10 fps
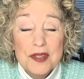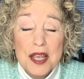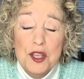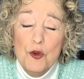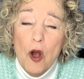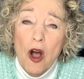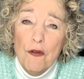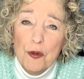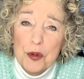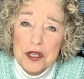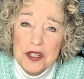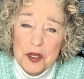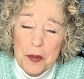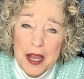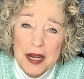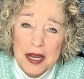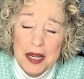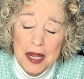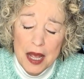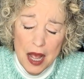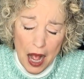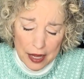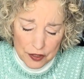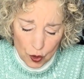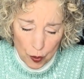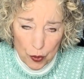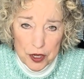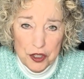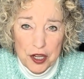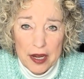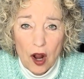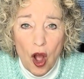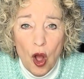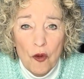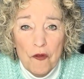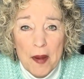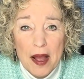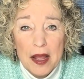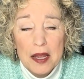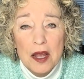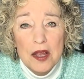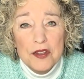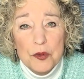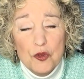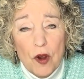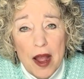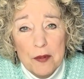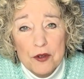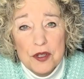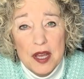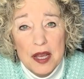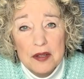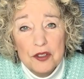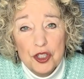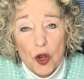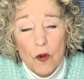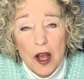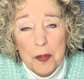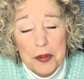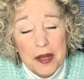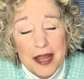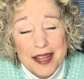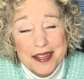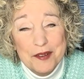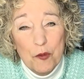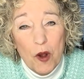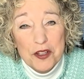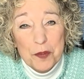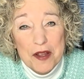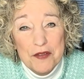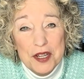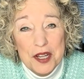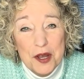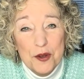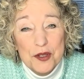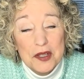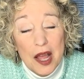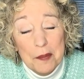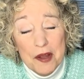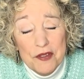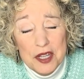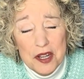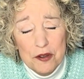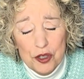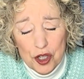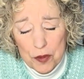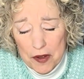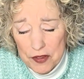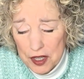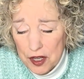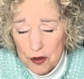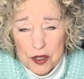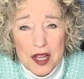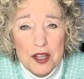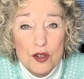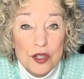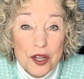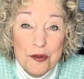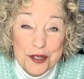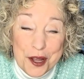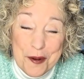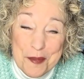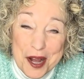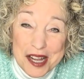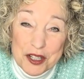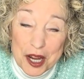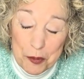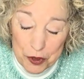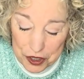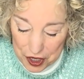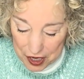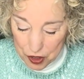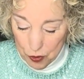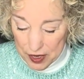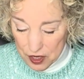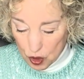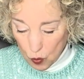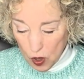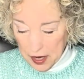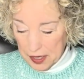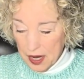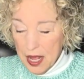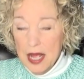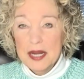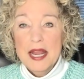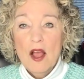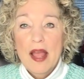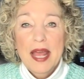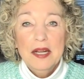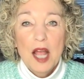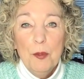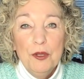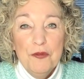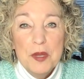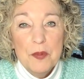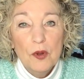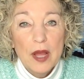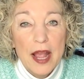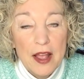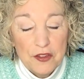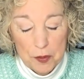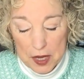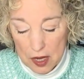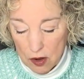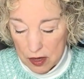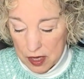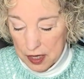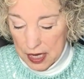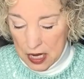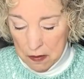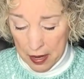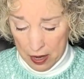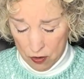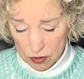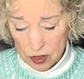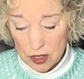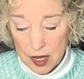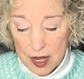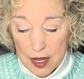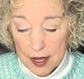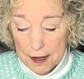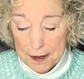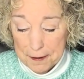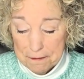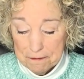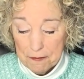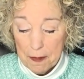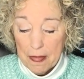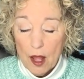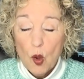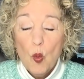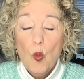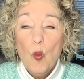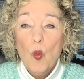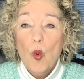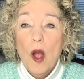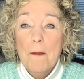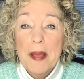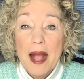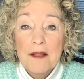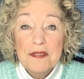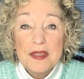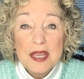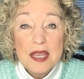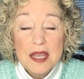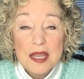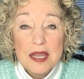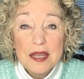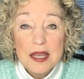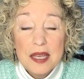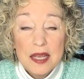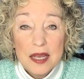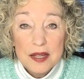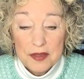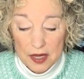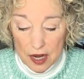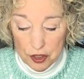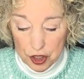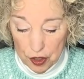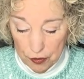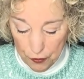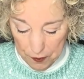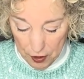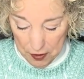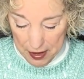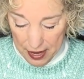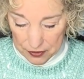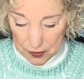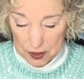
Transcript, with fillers: Thank you all for participating. I so appreciate all of my subscribers that show up and watch my videos, like my videos, share my videos. Thank you so, so much. I appreciate you, each one. Now, I had a couple of people ask me in emails. Um, about the kit that I showed for Mary Maxim.